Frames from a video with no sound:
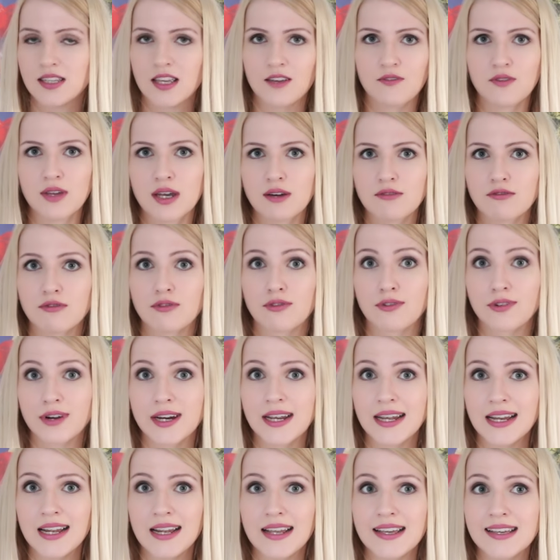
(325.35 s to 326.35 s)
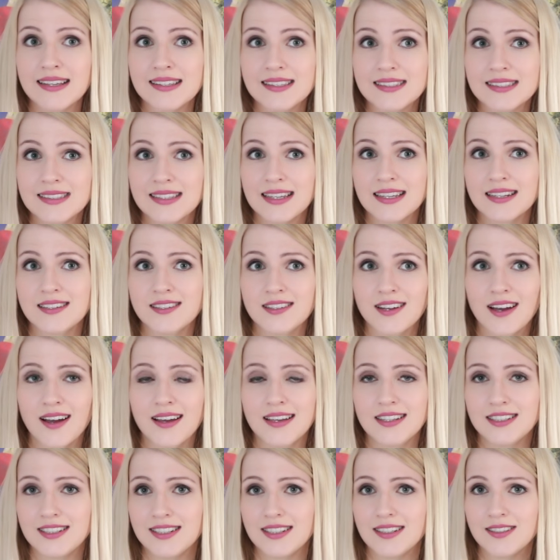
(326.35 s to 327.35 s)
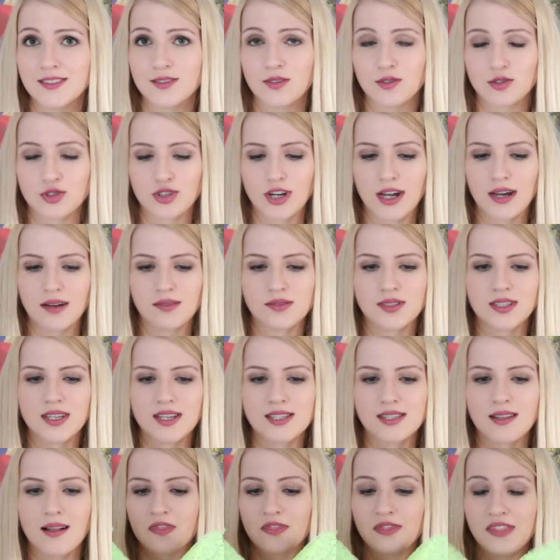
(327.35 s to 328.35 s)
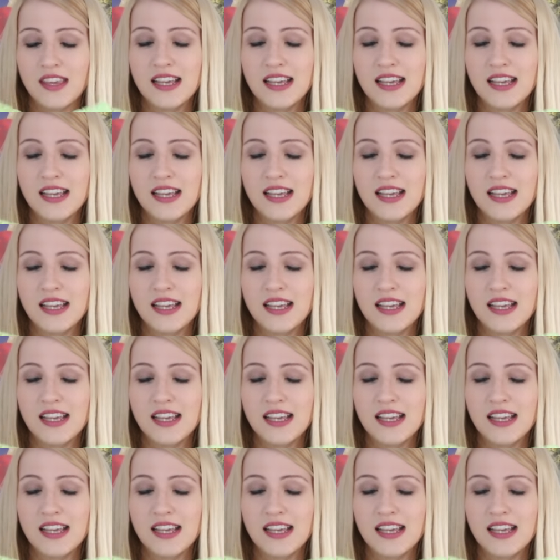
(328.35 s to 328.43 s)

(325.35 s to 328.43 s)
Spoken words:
If you have really skin tight jeans or trousers,